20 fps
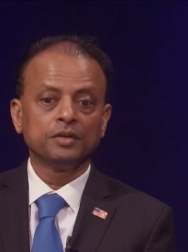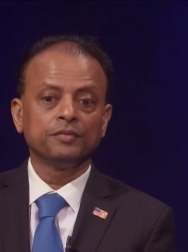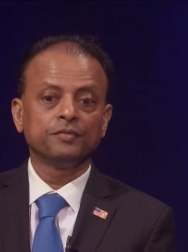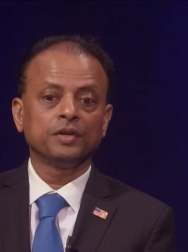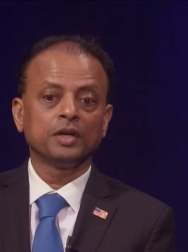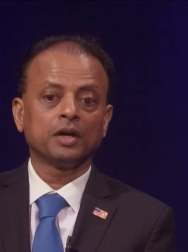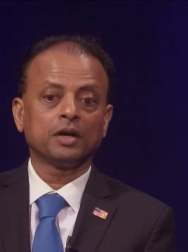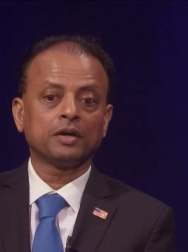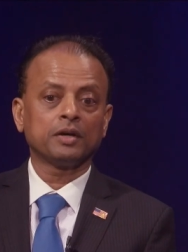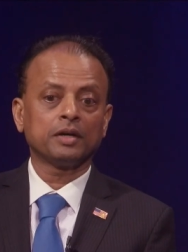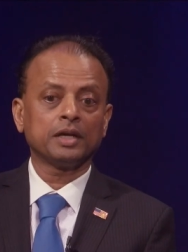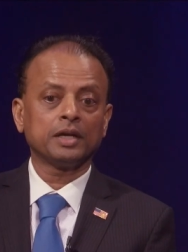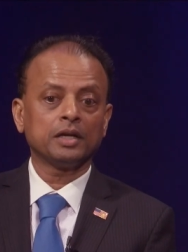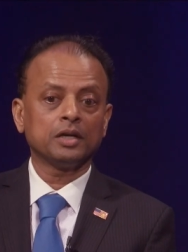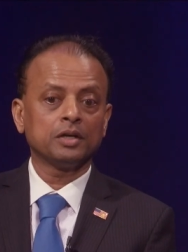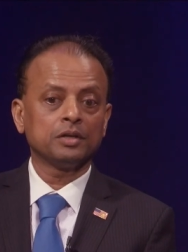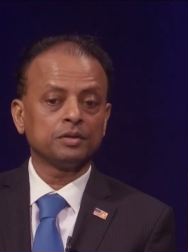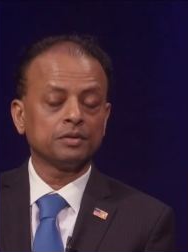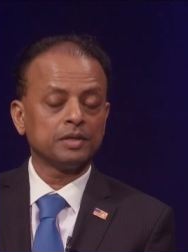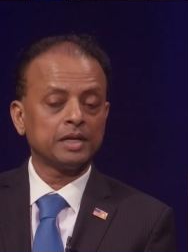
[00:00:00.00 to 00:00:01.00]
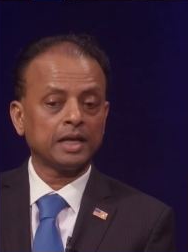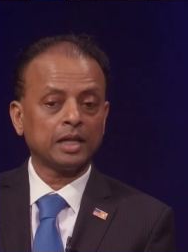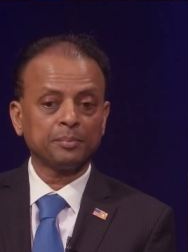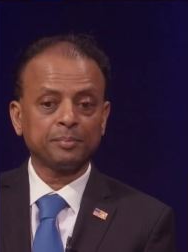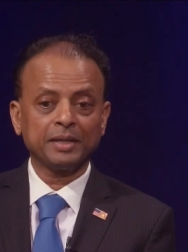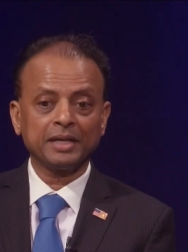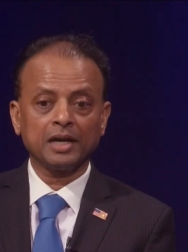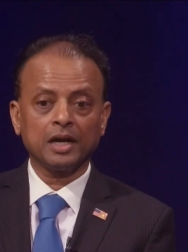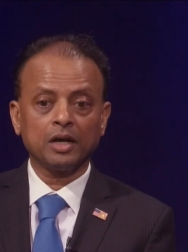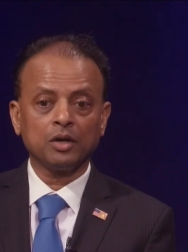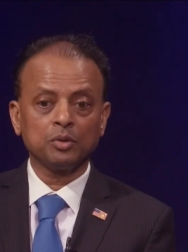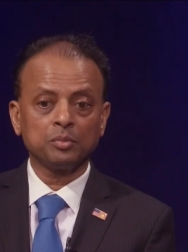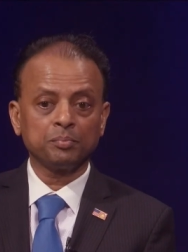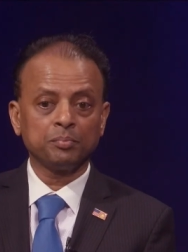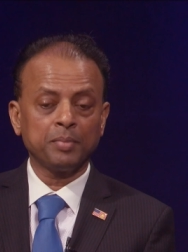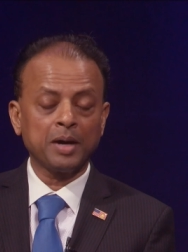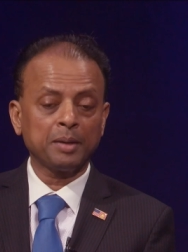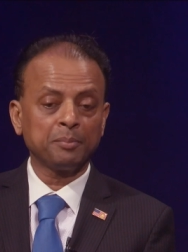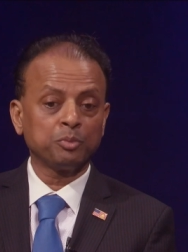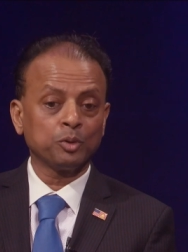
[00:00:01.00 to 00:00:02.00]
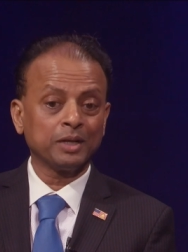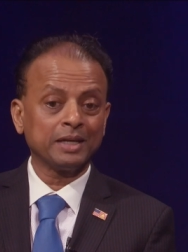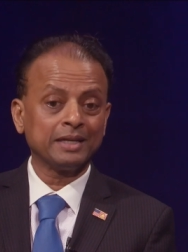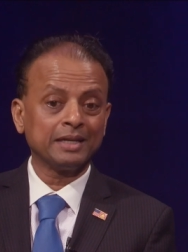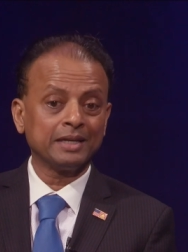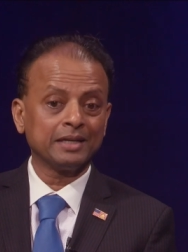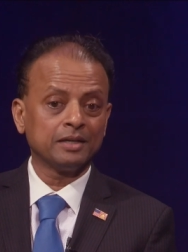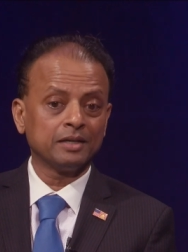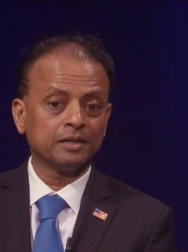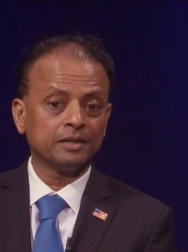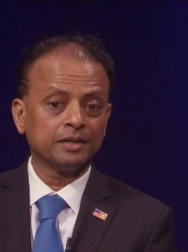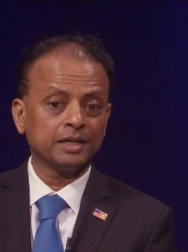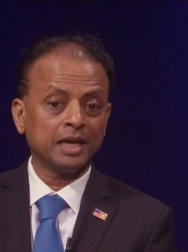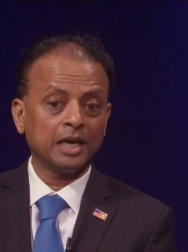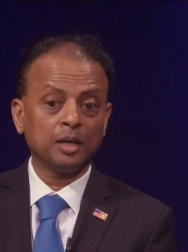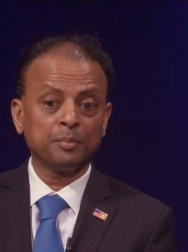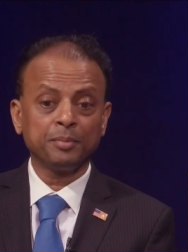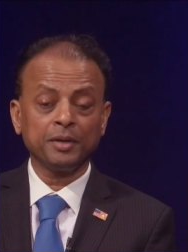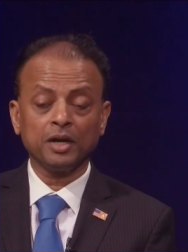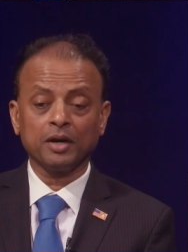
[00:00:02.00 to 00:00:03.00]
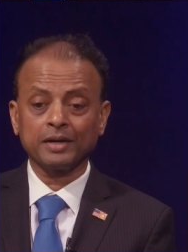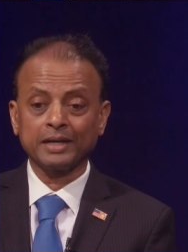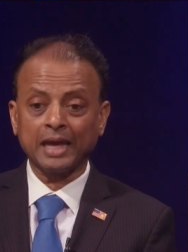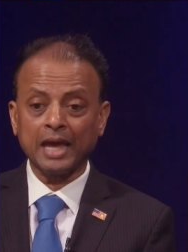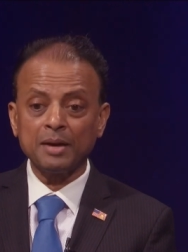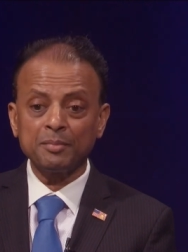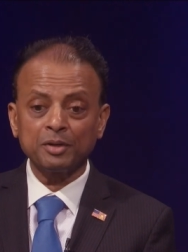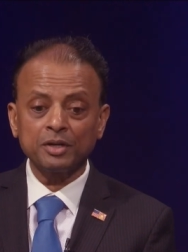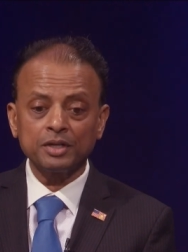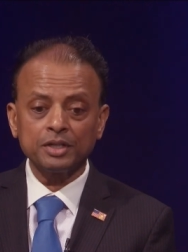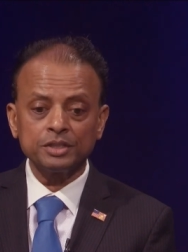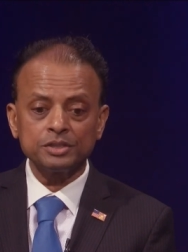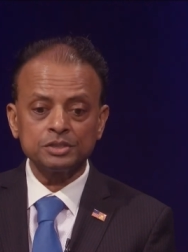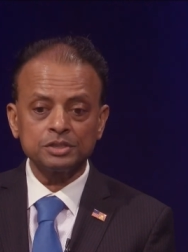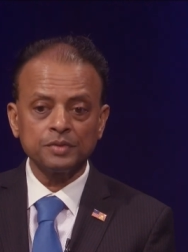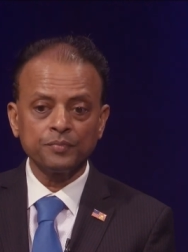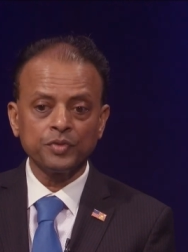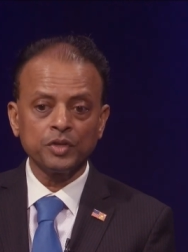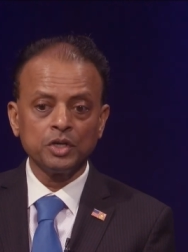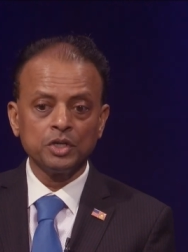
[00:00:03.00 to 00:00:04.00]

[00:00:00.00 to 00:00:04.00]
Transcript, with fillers: We are uh, helping out by putting uh, ALPR cameras.